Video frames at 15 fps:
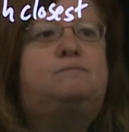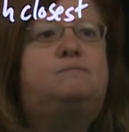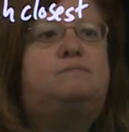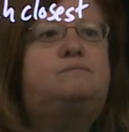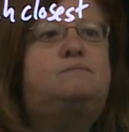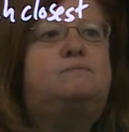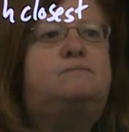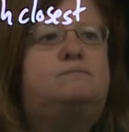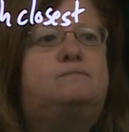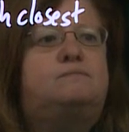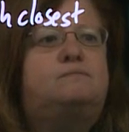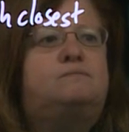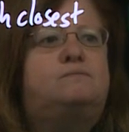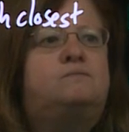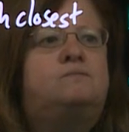
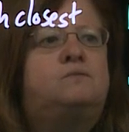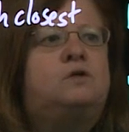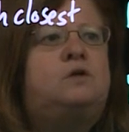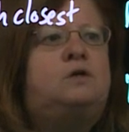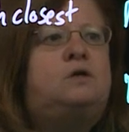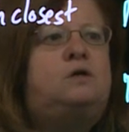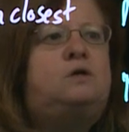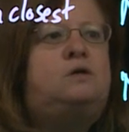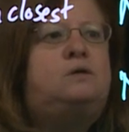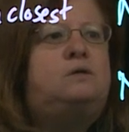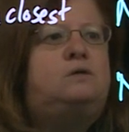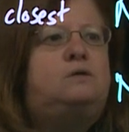No one is speaking in this clip.